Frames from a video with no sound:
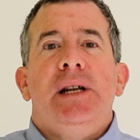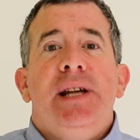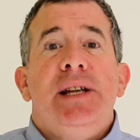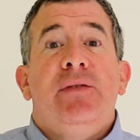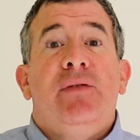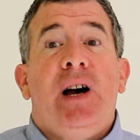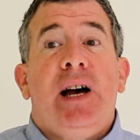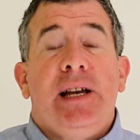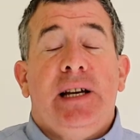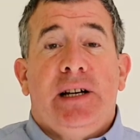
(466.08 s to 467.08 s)

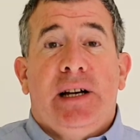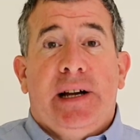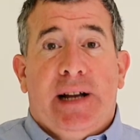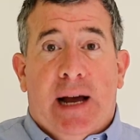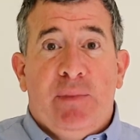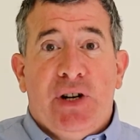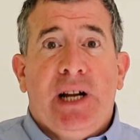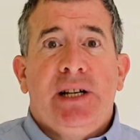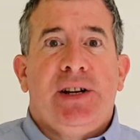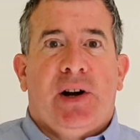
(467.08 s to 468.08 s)
identify an
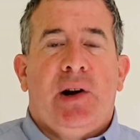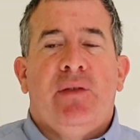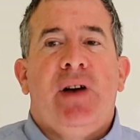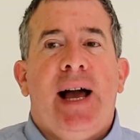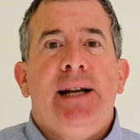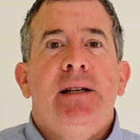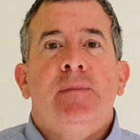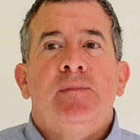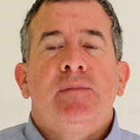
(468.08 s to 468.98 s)
object, an artifact,